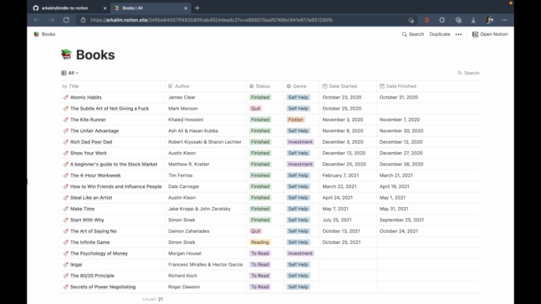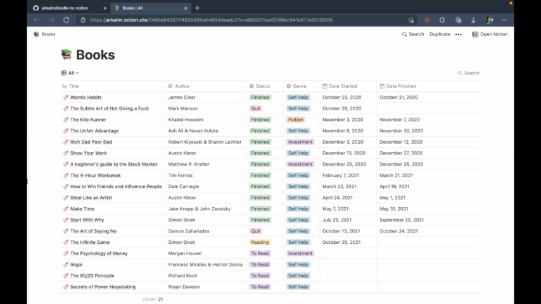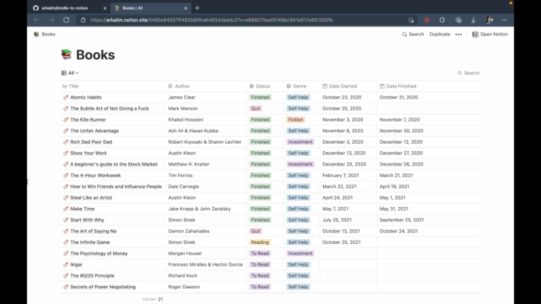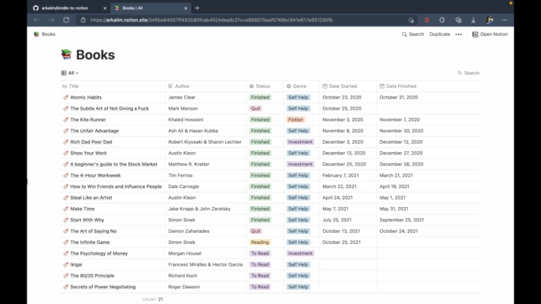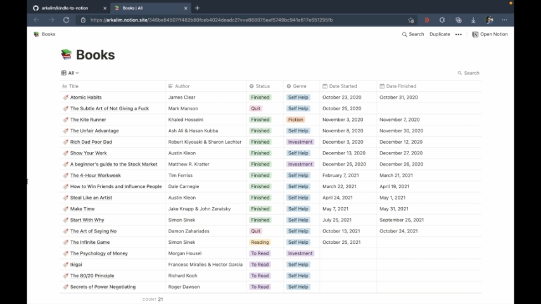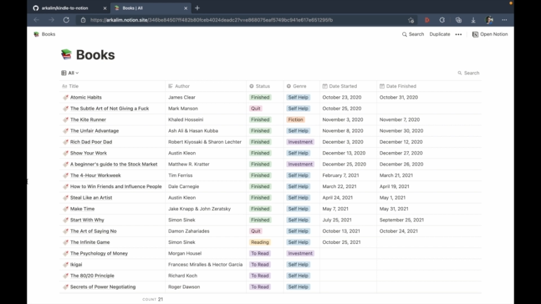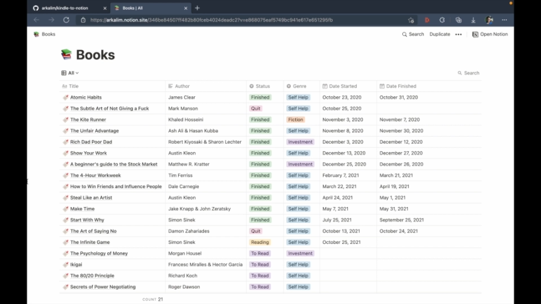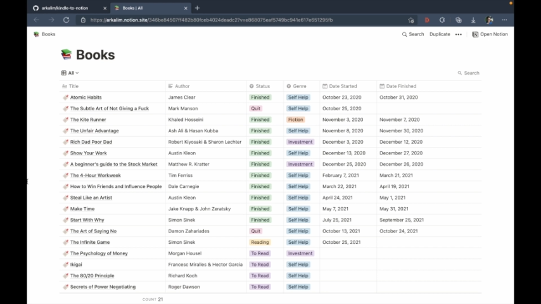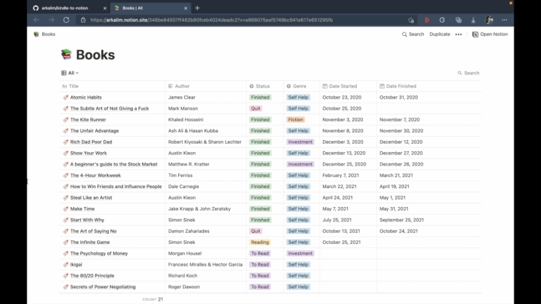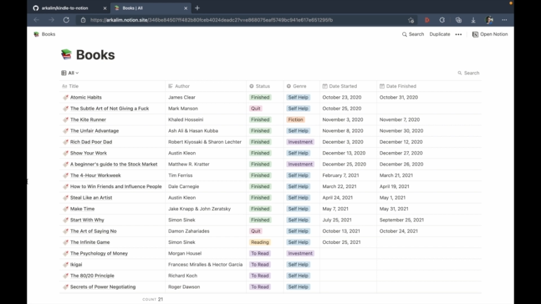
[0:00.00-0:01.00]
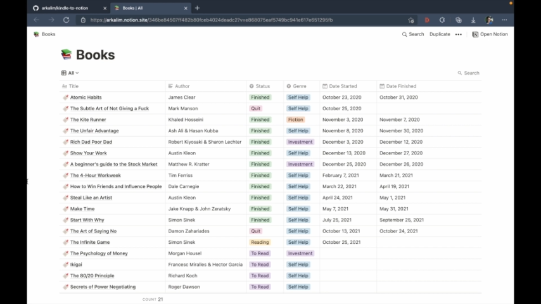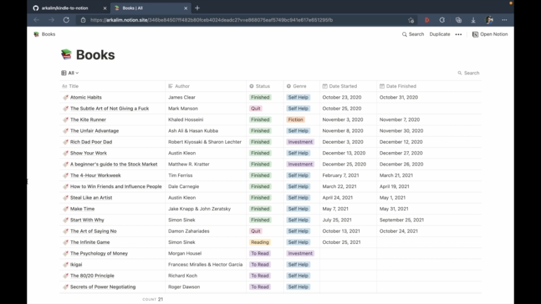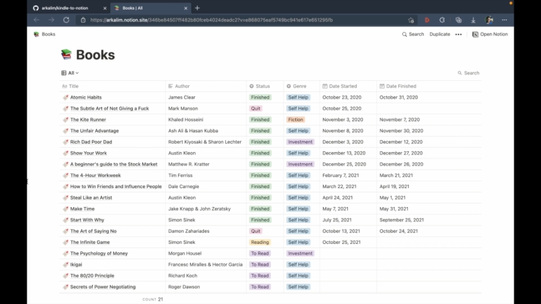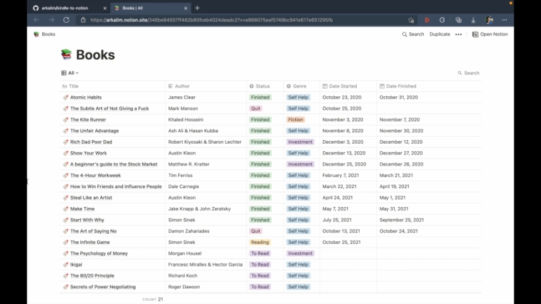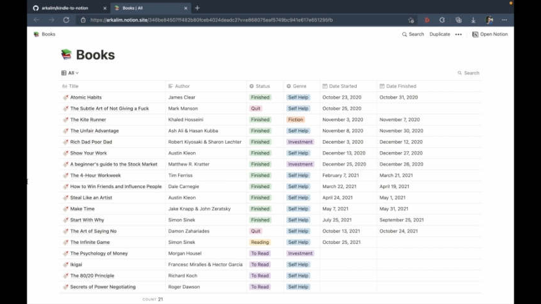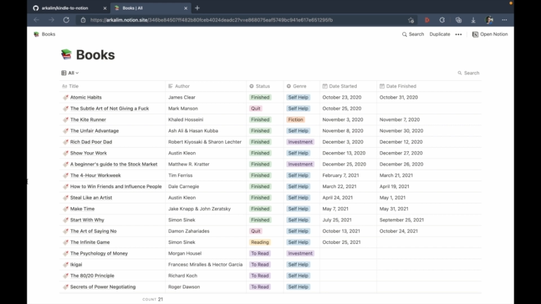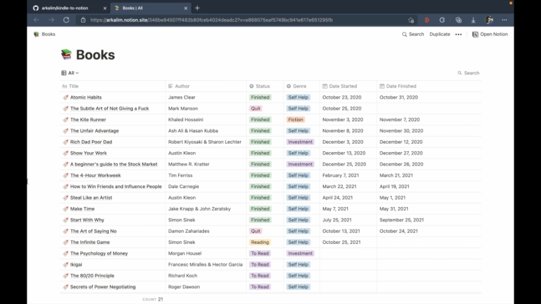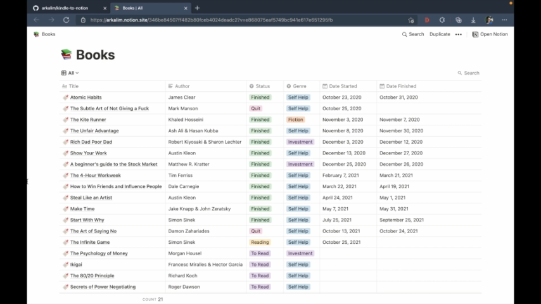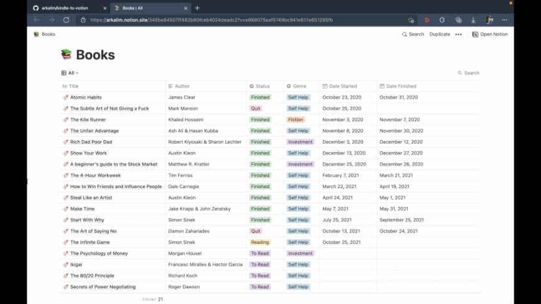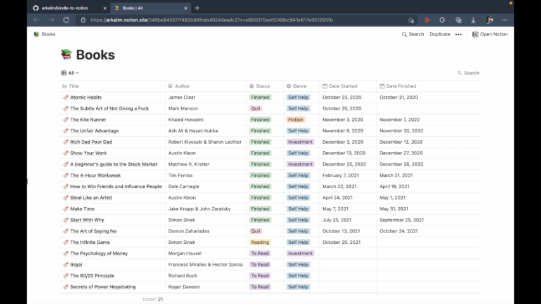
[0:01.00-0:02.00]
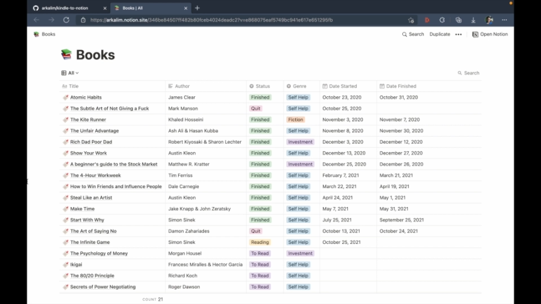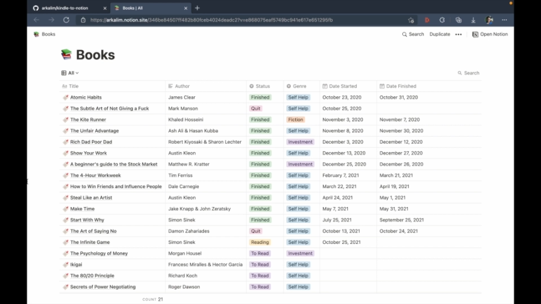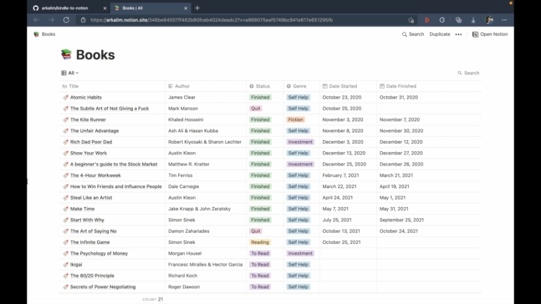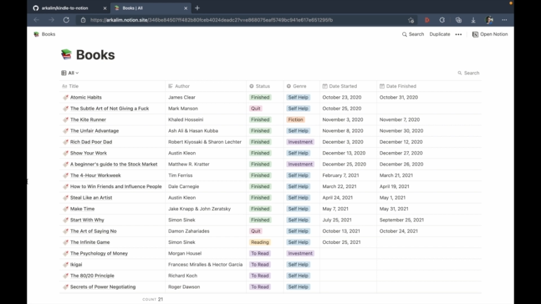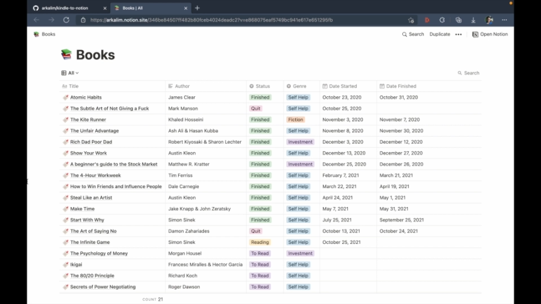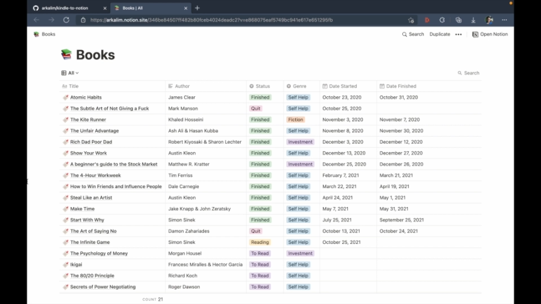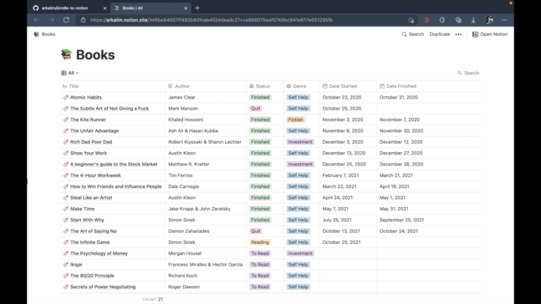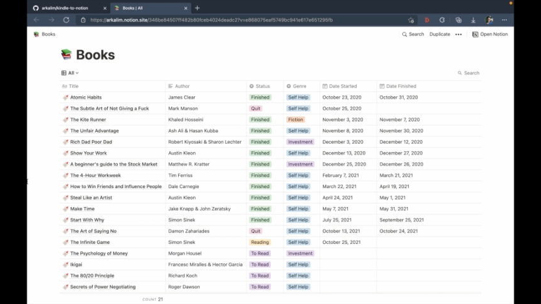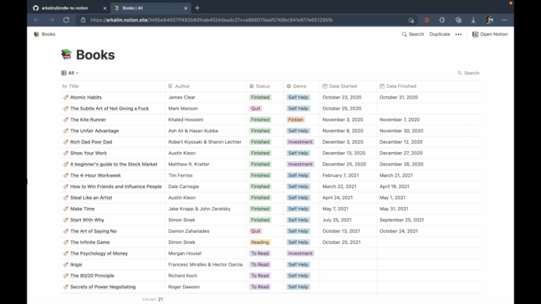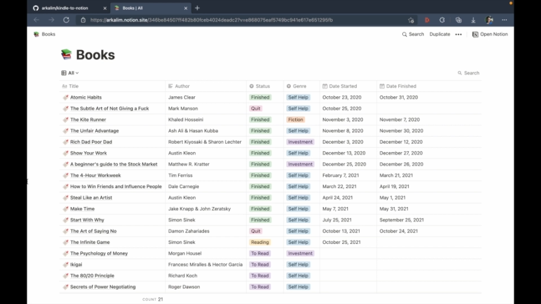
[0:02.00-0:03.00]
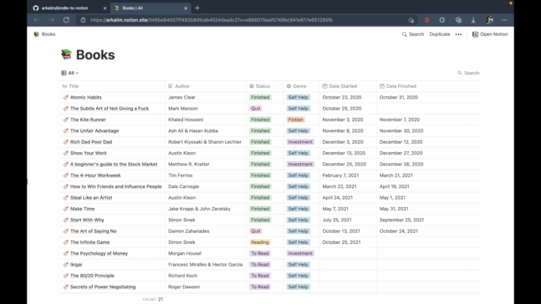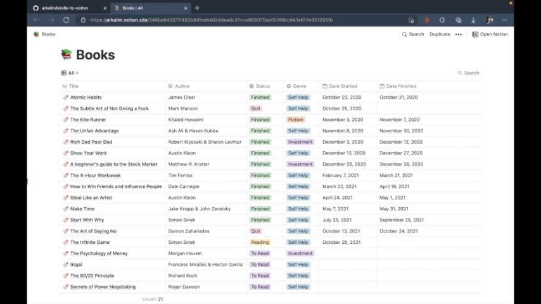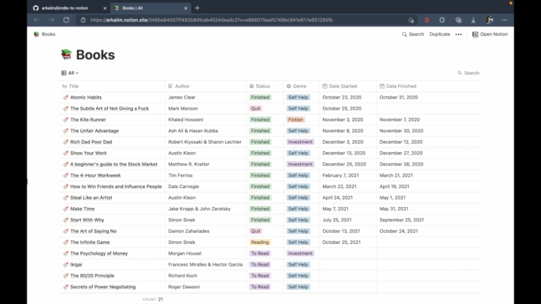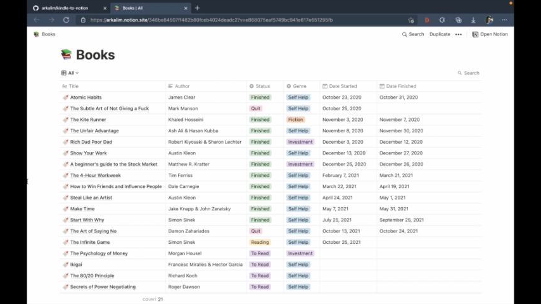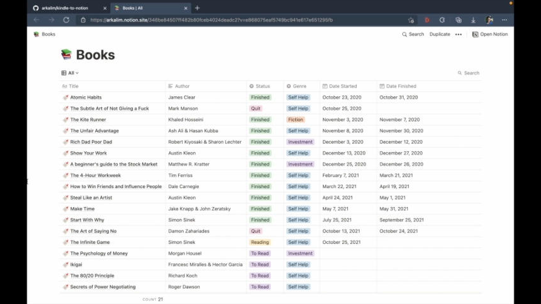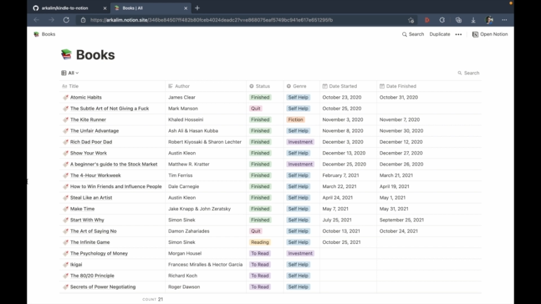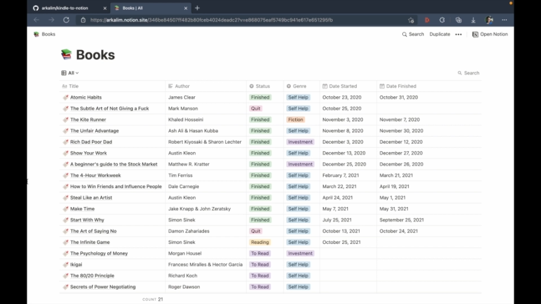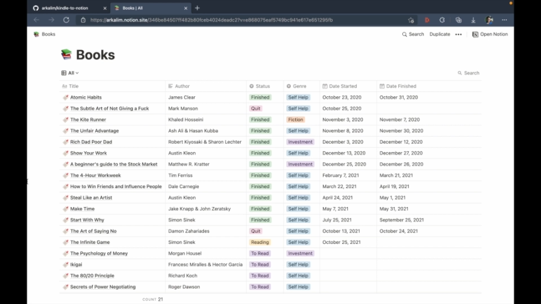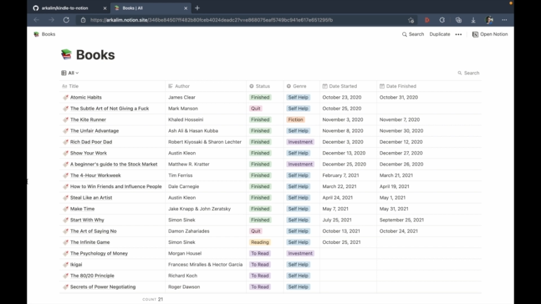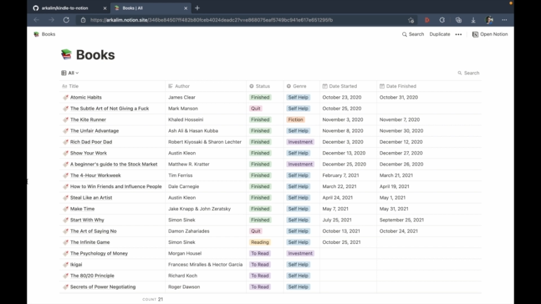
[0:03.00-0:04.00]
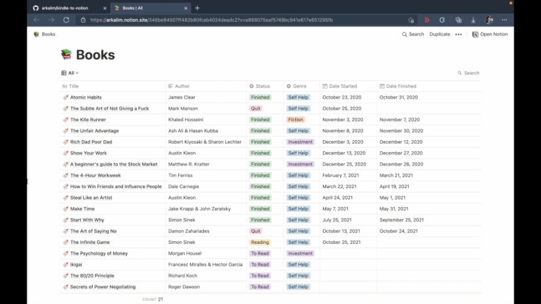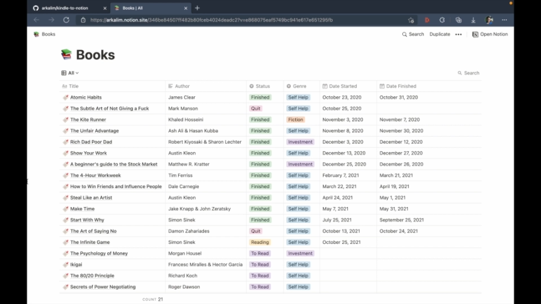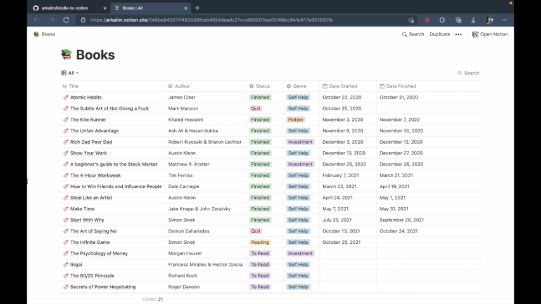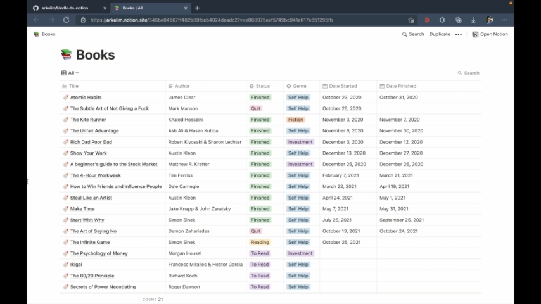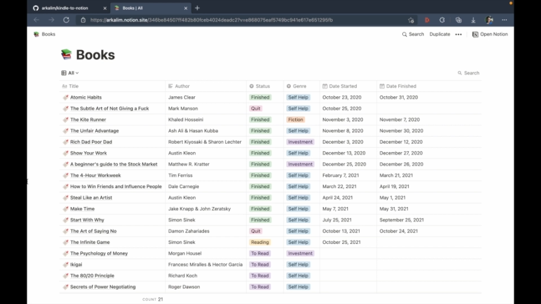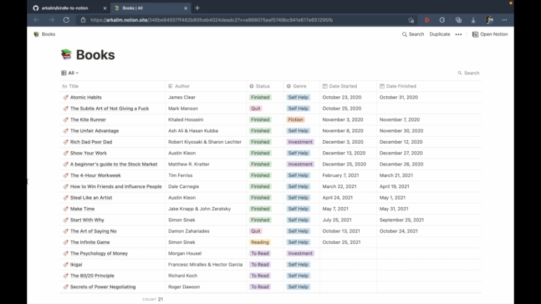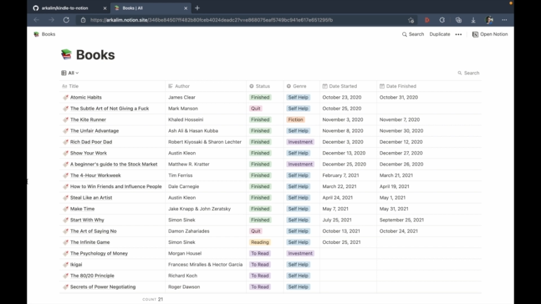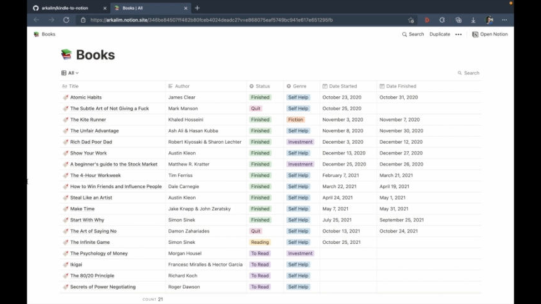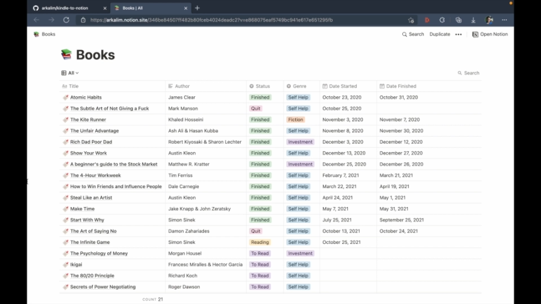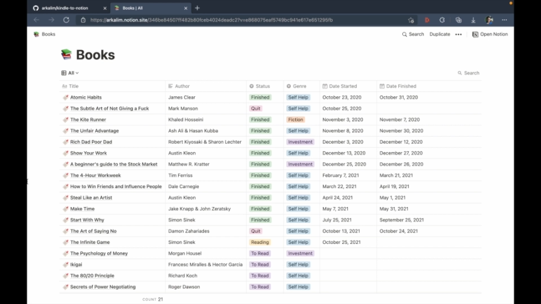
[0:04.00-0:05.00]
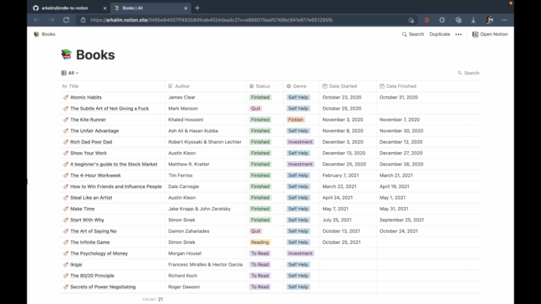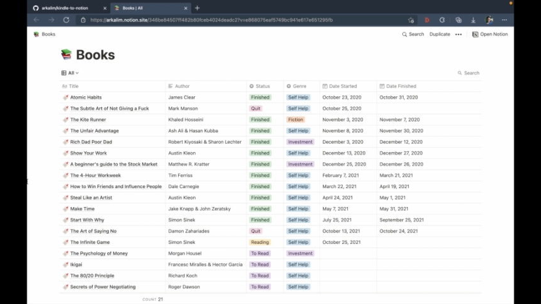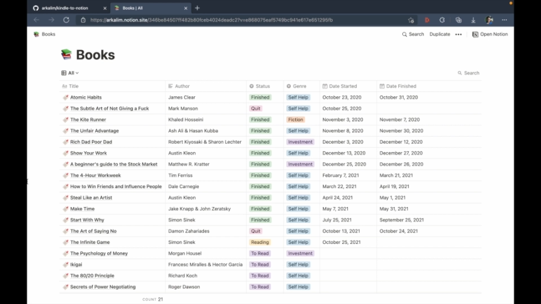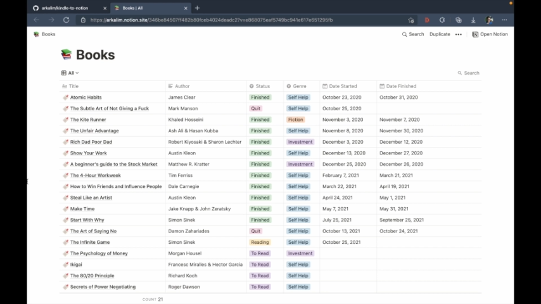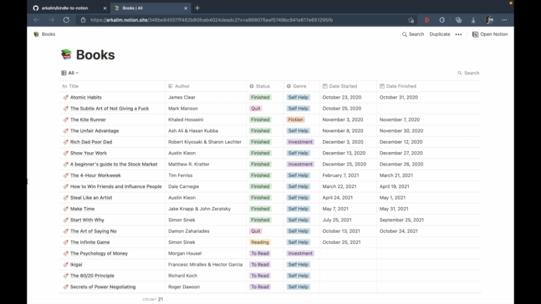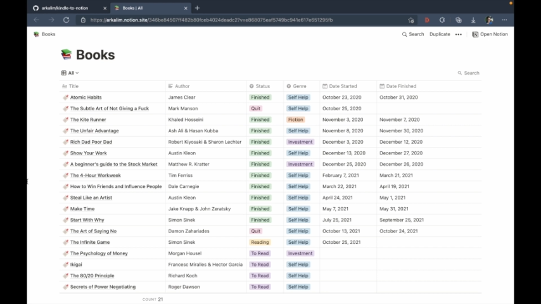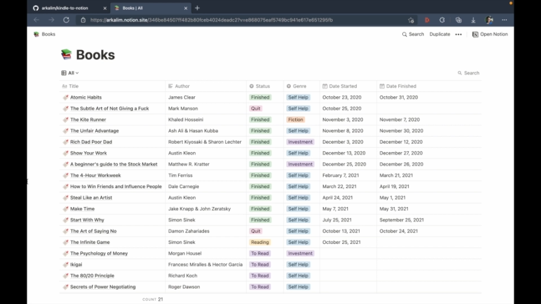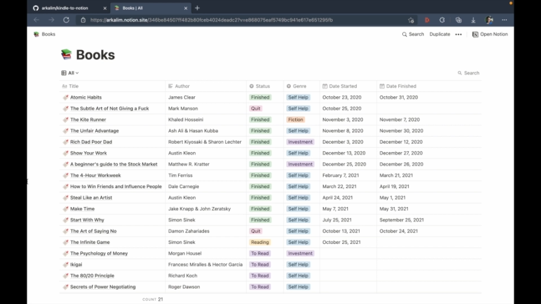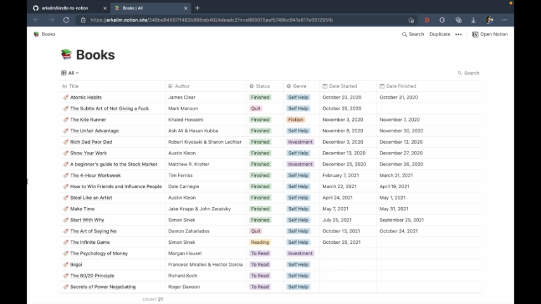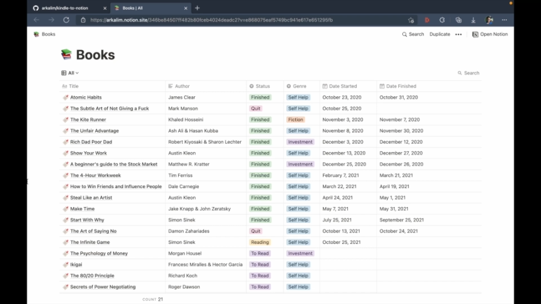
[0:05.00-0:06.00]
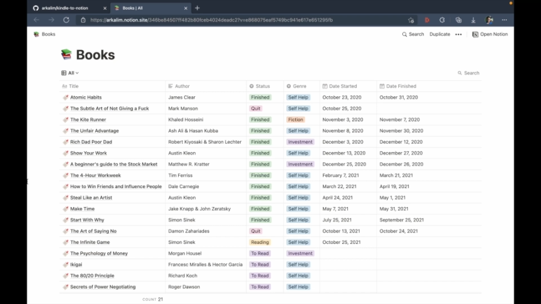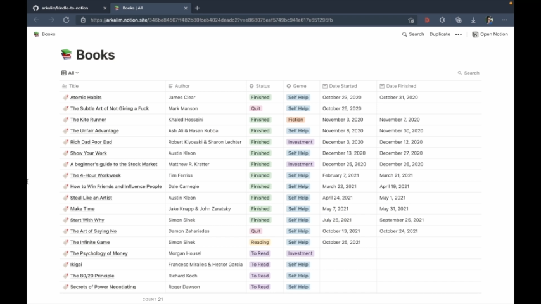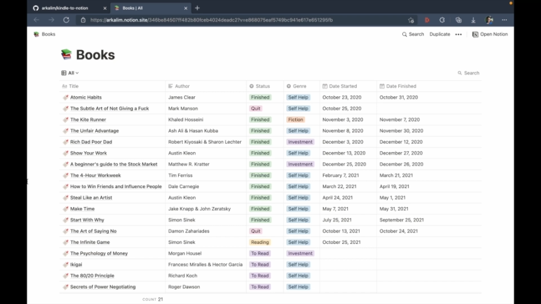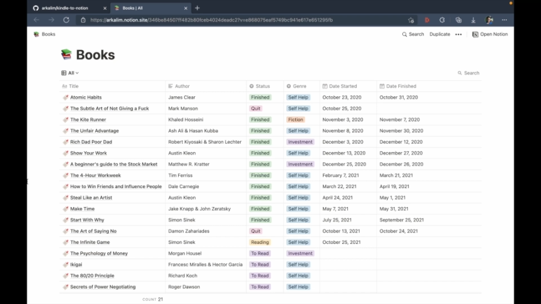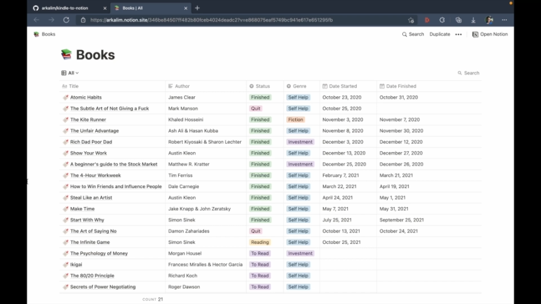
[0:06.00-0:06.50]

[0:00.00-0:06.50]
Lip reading: No face is visible, so there are no lips to read.